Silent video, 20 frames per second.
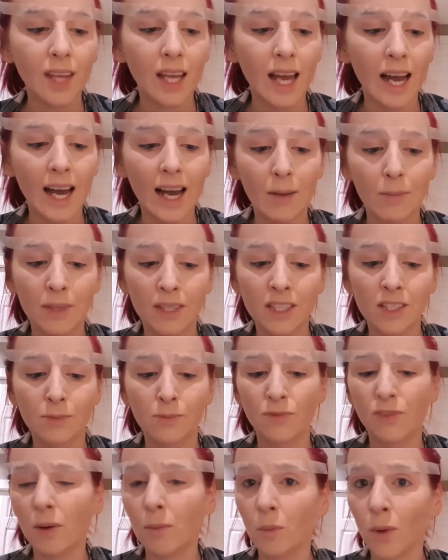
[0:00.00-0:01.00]
It's
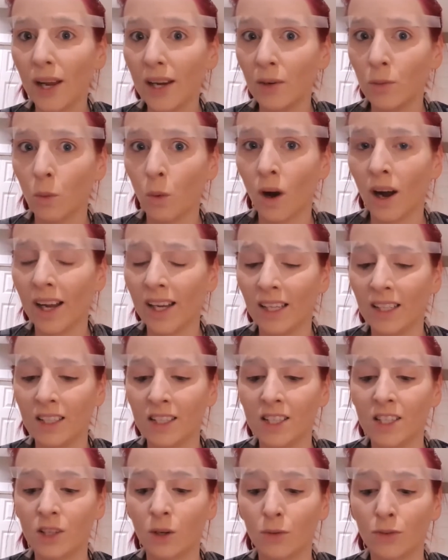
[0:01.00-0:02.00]
from Wet n
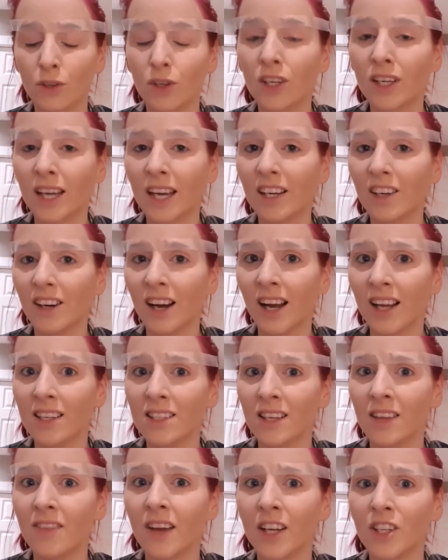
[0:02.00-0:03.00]
Wild, so if you can get your
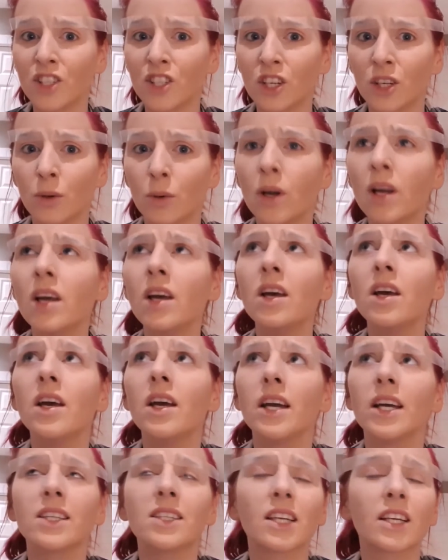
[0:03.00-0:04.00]
hands on that, do.
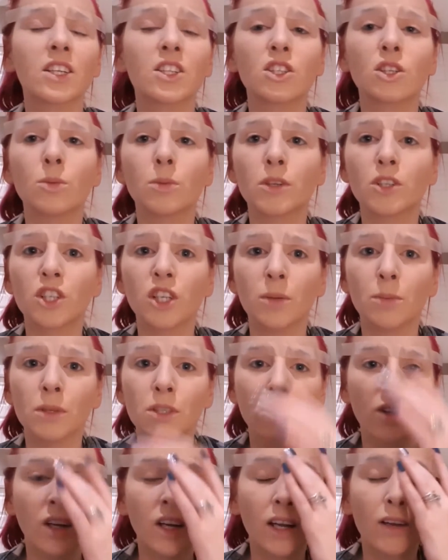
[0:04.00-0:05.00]
It's like super cheap.
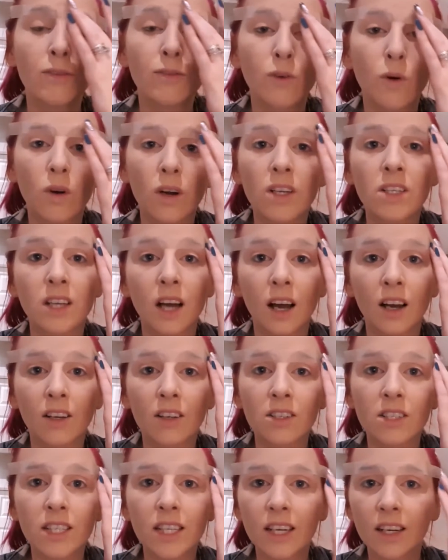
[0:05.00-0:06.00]
It's only like
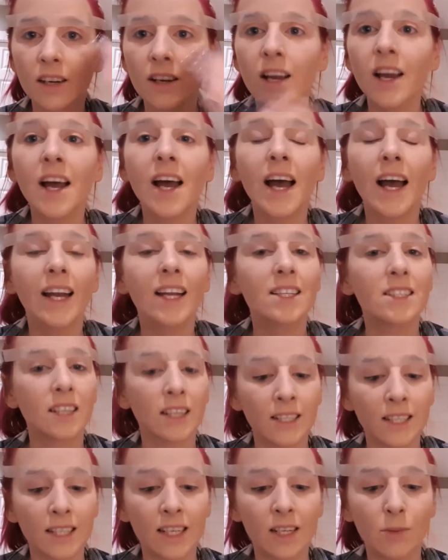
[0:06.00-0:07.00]
$4 here, and it's
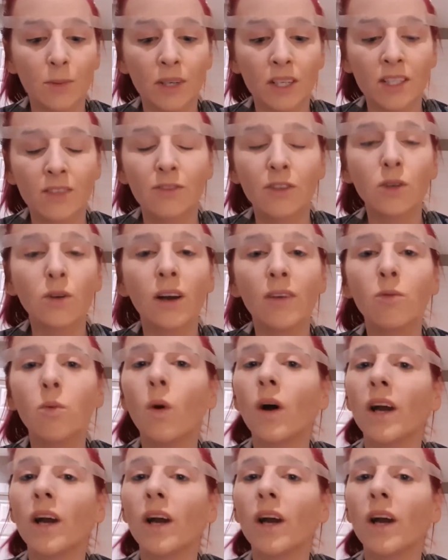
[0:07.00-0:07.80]
ideal because if you have